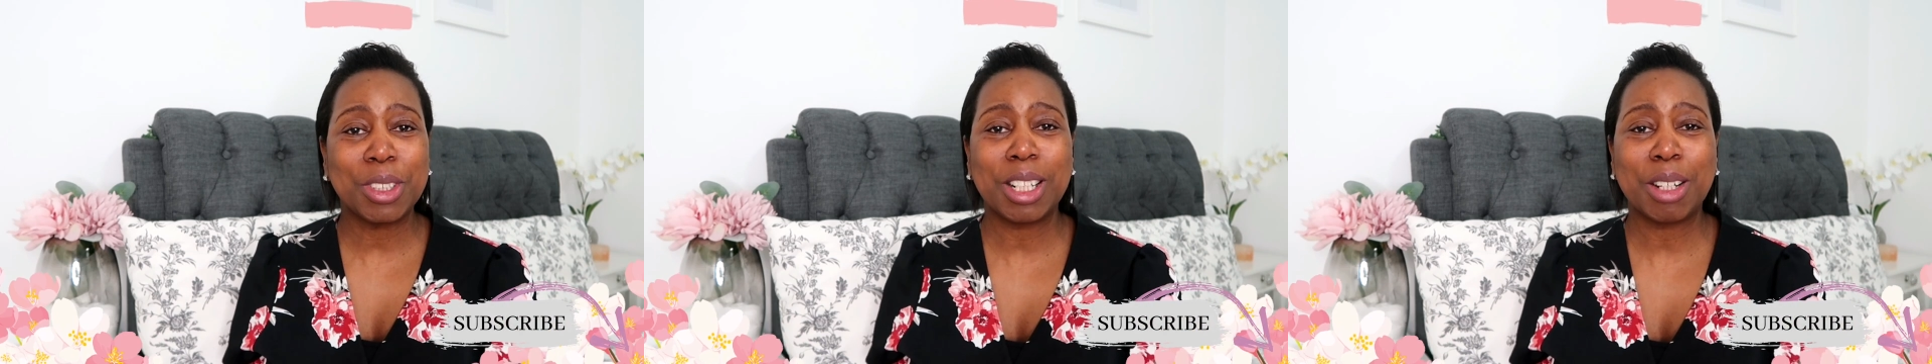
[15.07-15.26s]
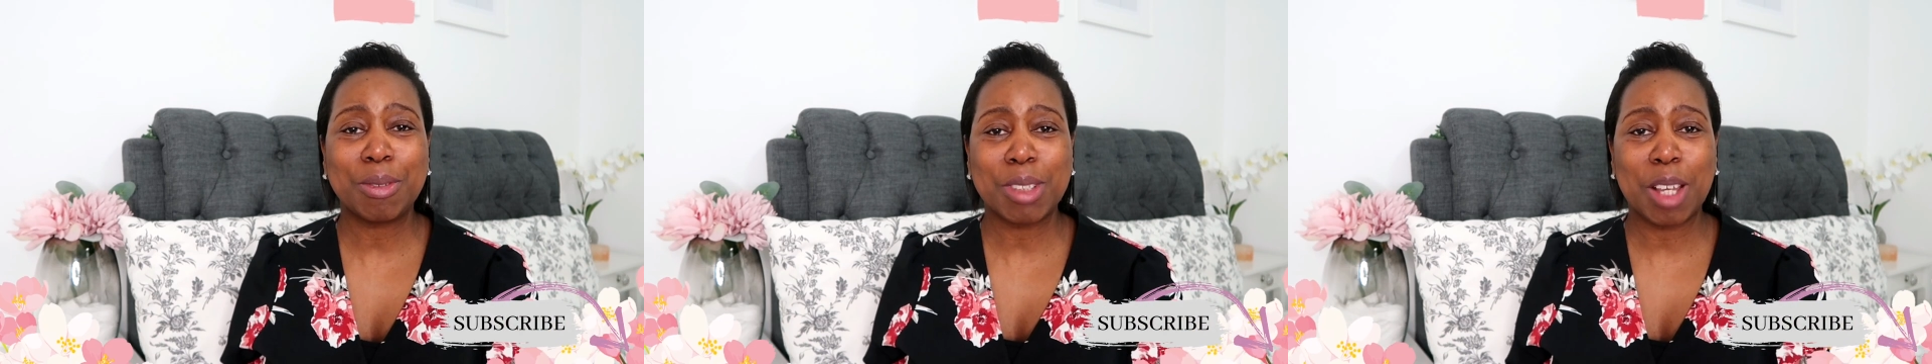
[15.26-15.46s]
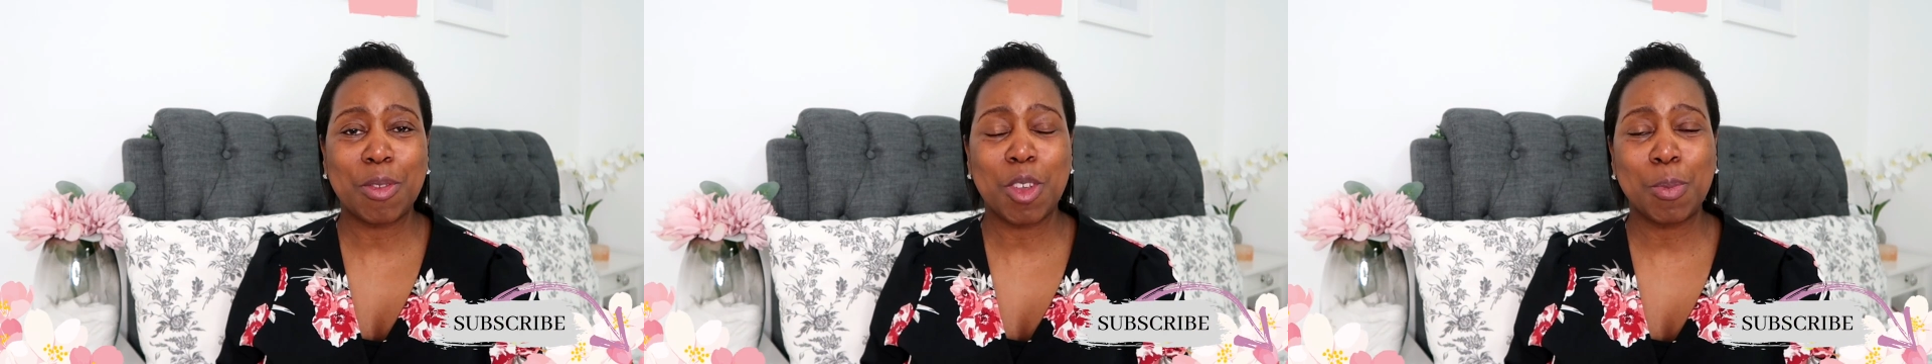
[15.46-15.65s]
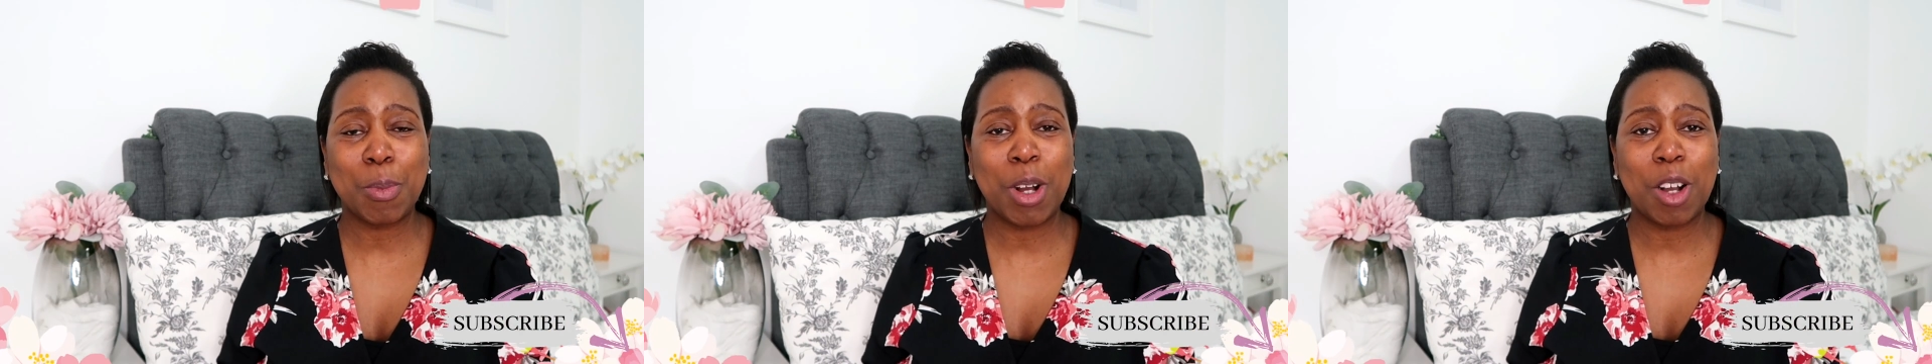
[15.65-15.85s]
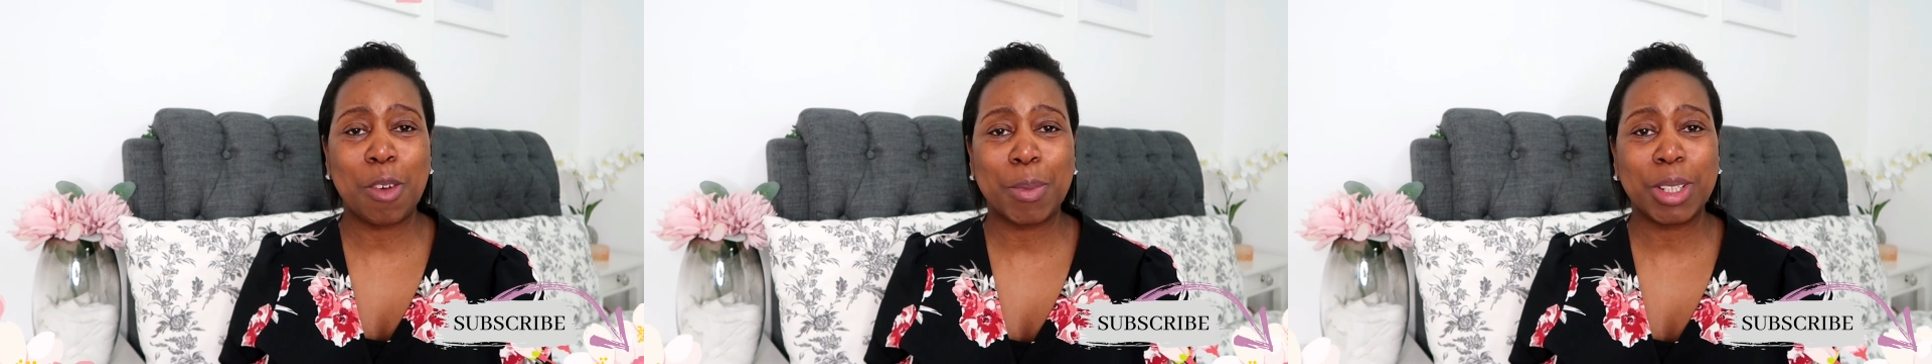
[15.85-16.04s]
I'd love to have you as
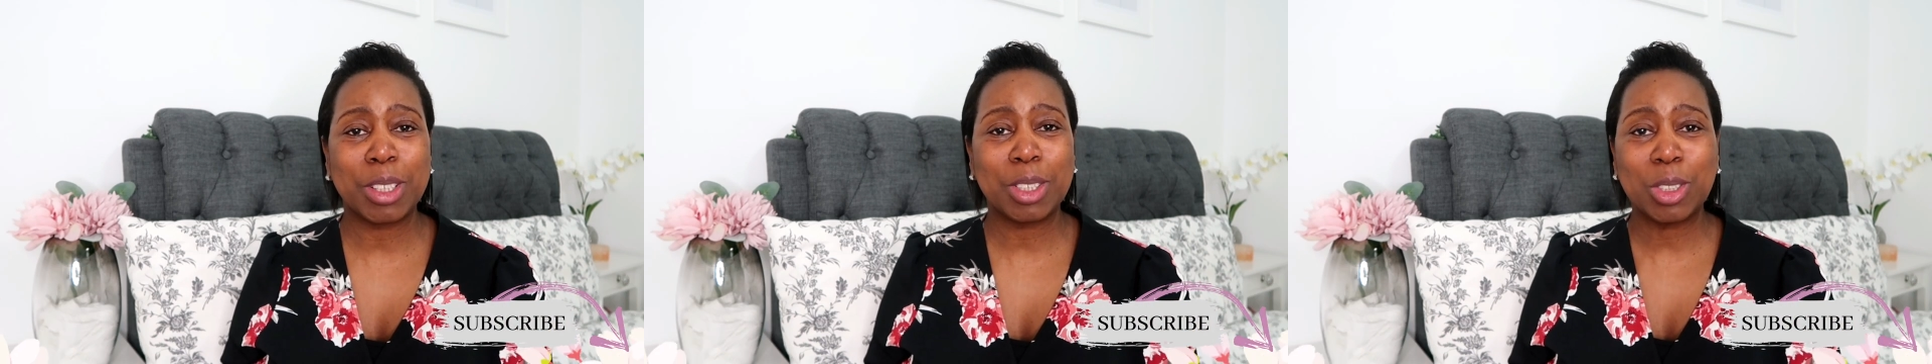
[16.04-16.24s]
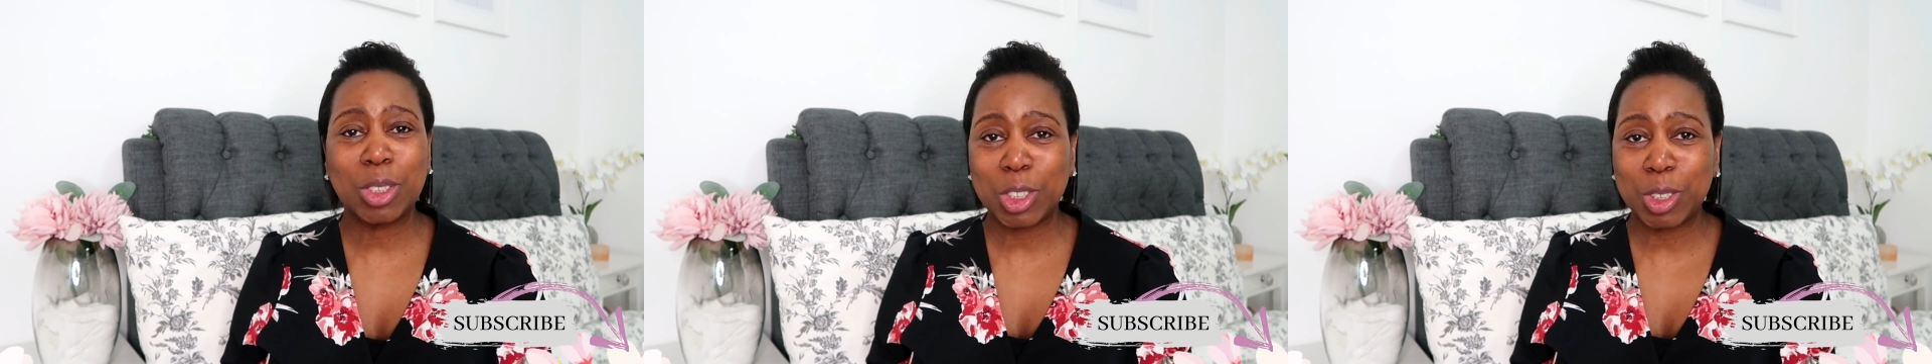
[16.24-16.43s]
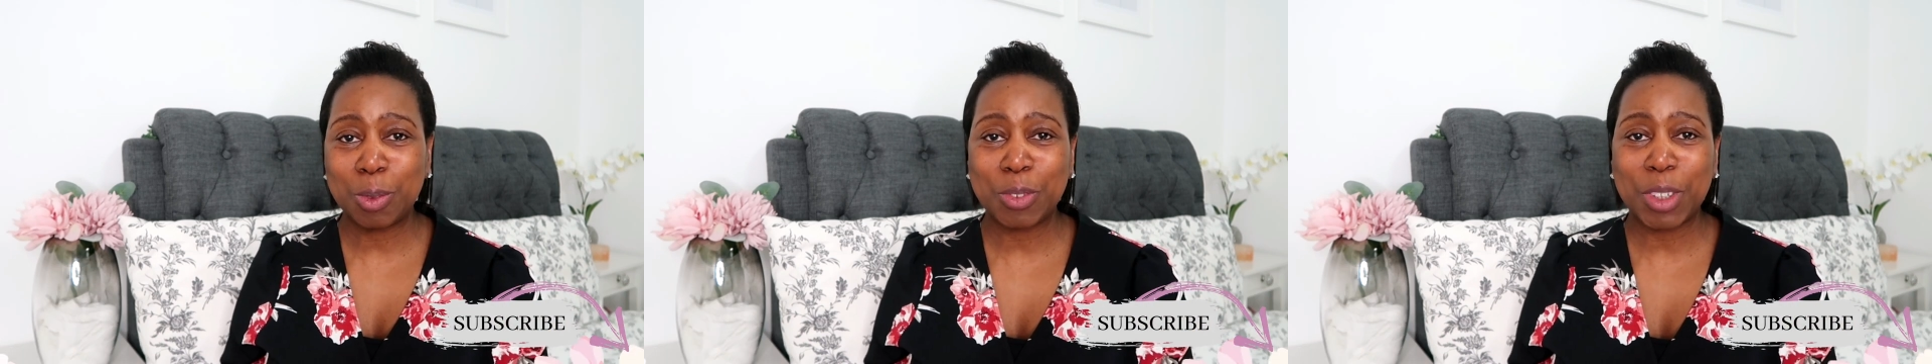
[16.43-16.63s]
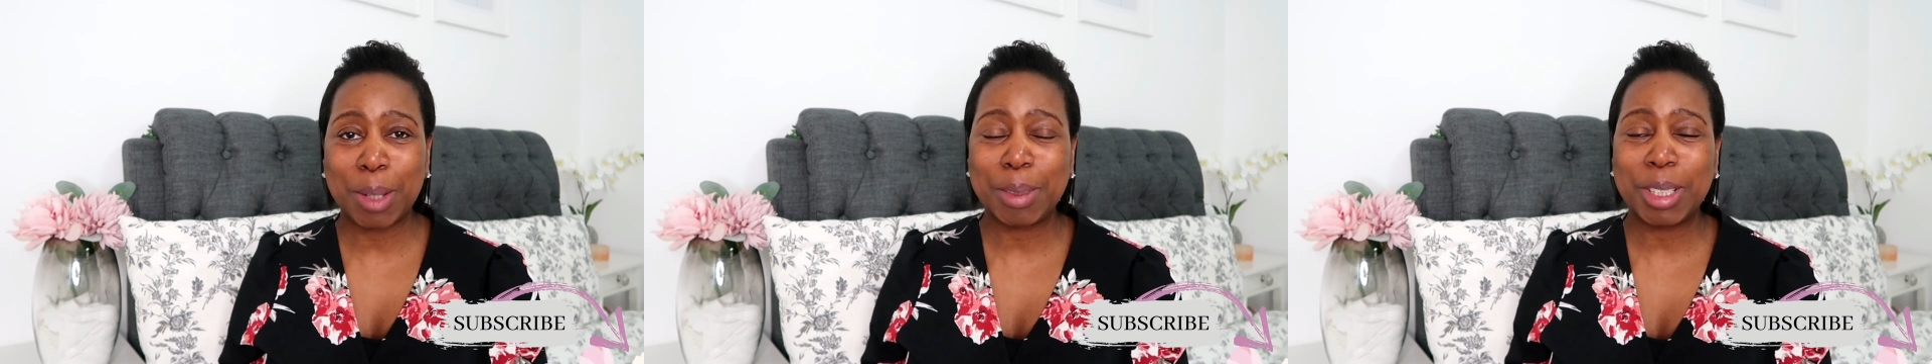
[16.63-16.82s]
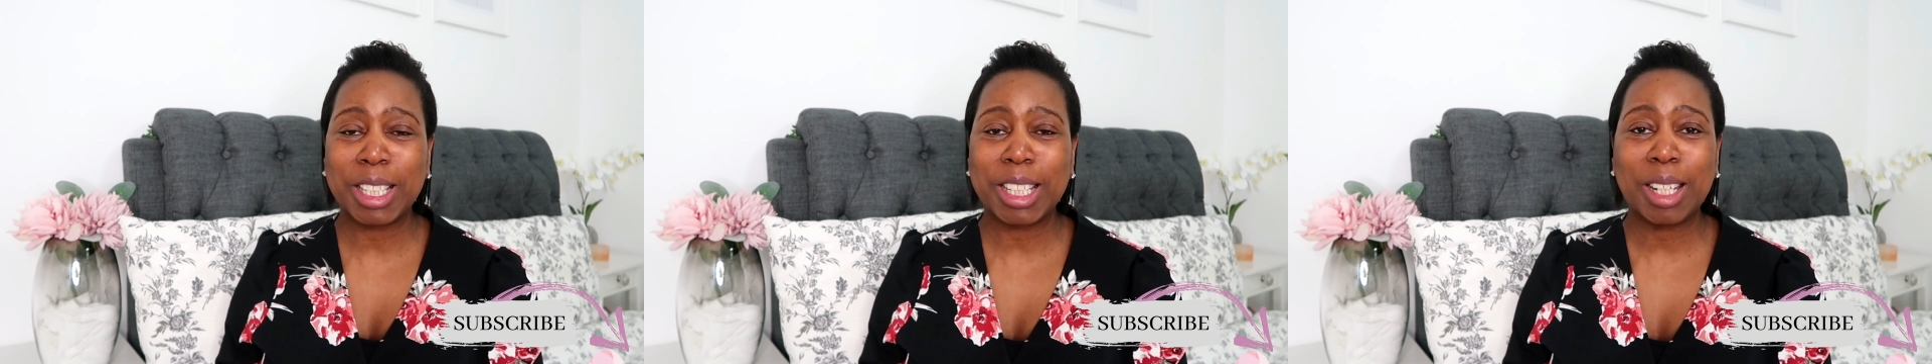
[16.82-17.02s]
part of my YouTube
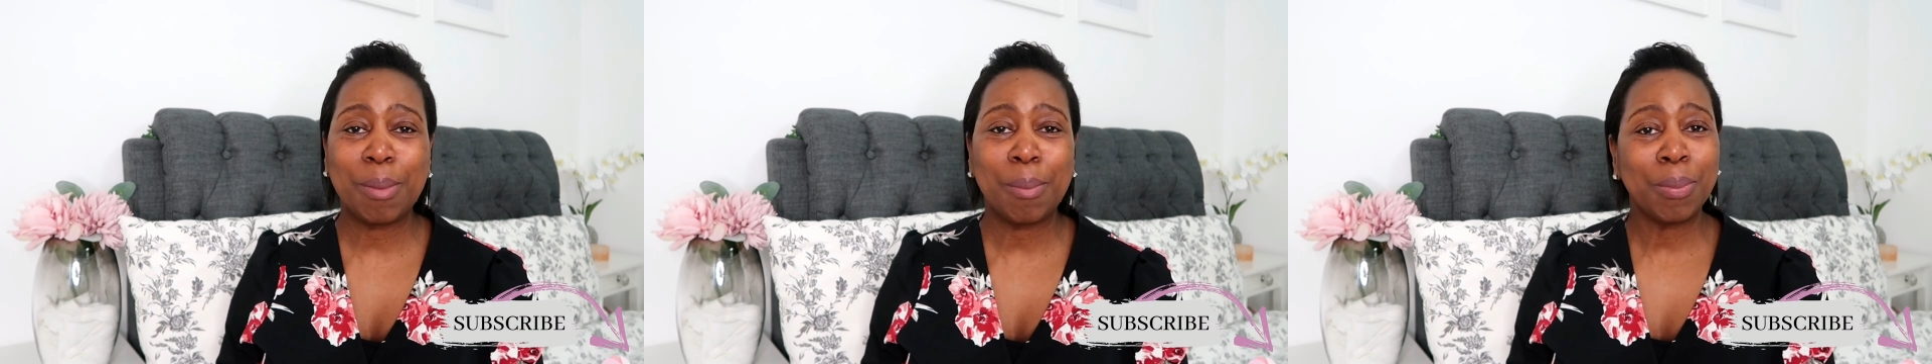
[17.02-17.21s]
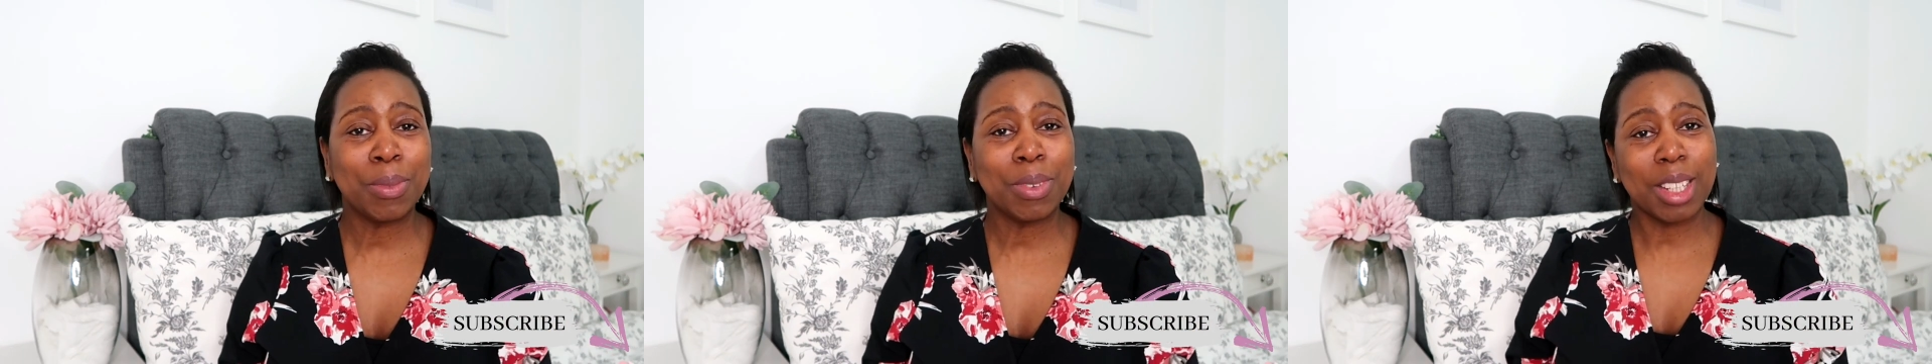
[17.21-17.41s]
family.